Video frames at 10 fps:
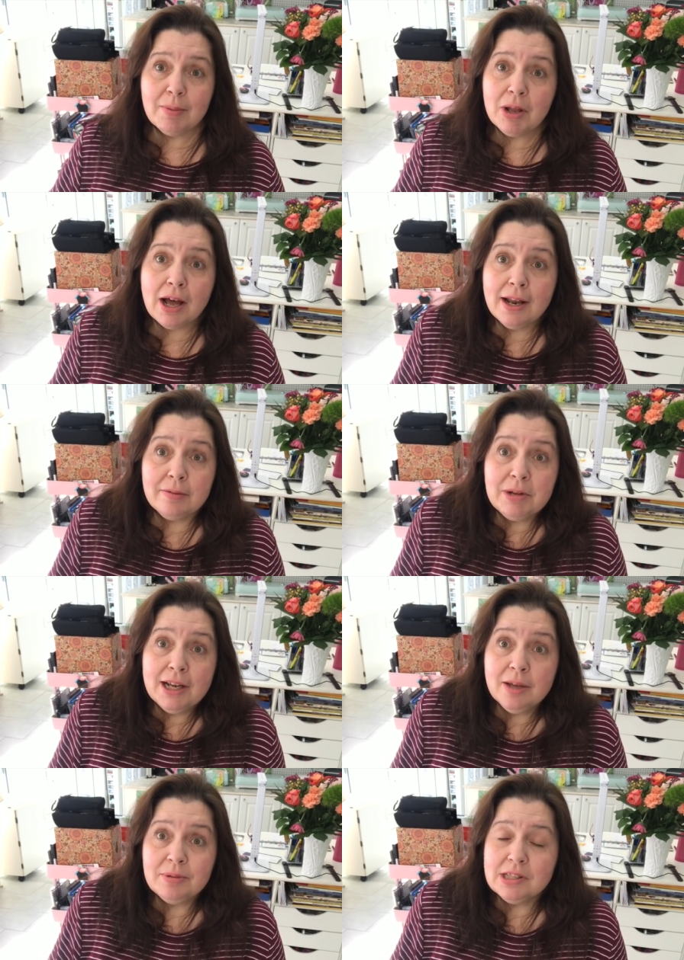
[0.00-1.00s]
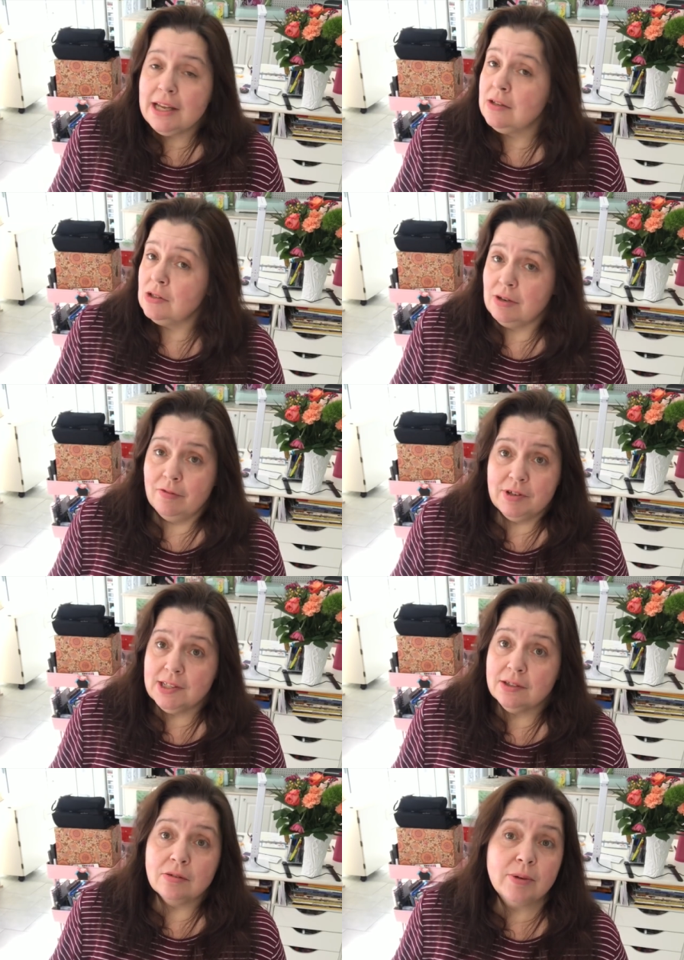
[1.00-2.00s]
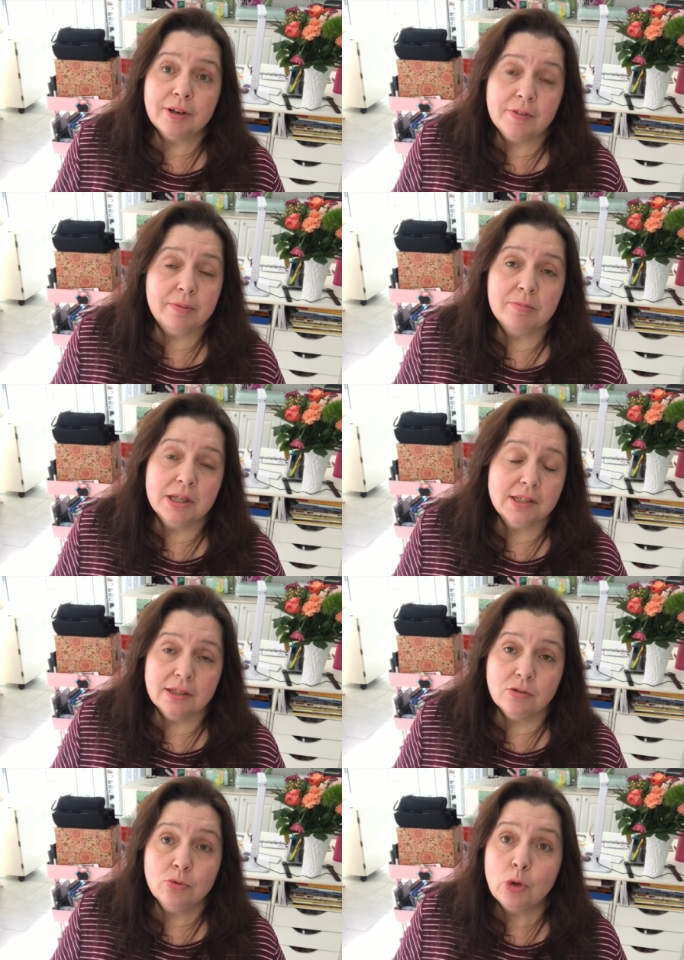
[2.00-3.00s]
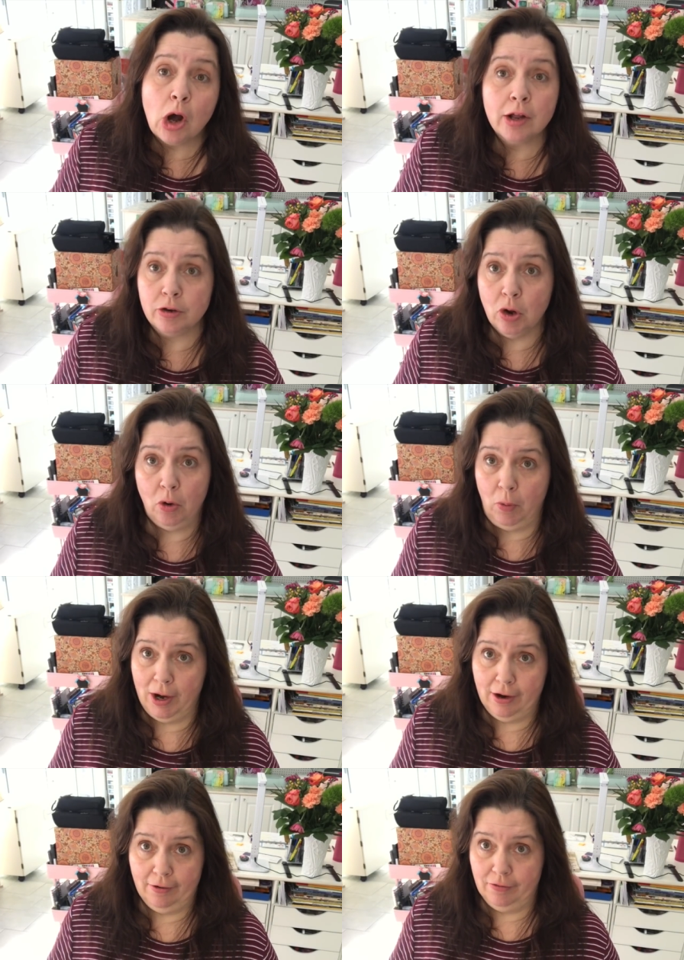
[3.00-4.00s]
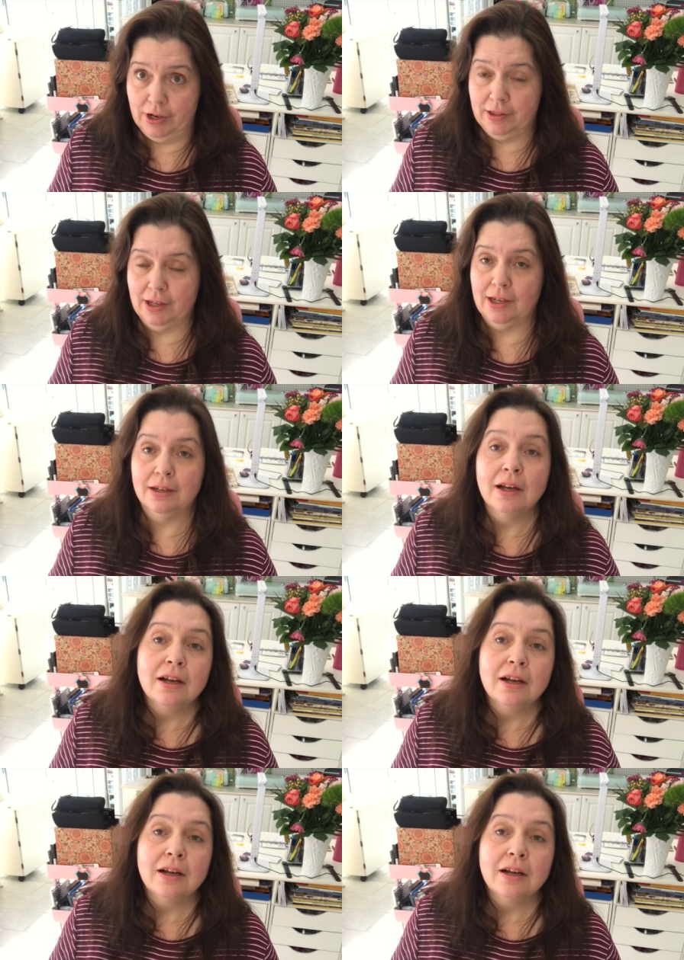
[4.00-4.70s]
I'm not able to answer every single one of them because I do not know everything.